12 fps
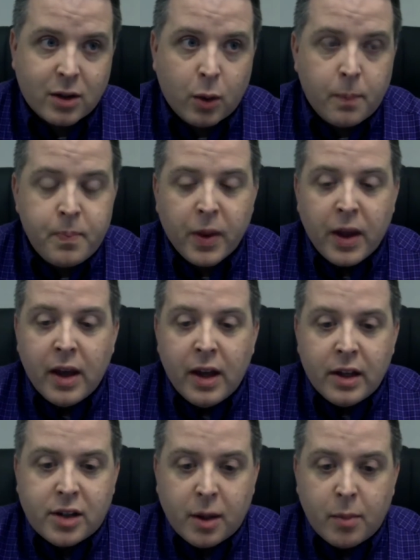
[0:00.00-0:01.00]
So
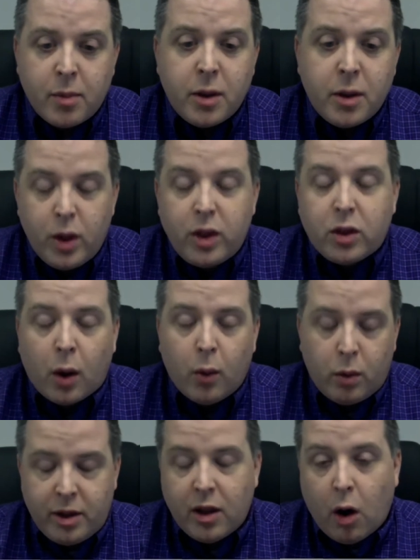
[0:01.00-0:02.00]
some of the people we
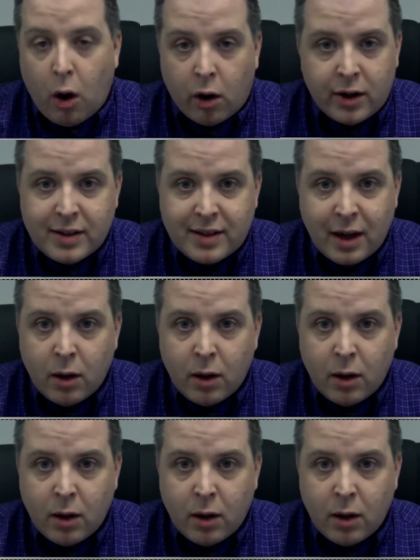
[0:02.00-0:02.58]
thought would be the hardest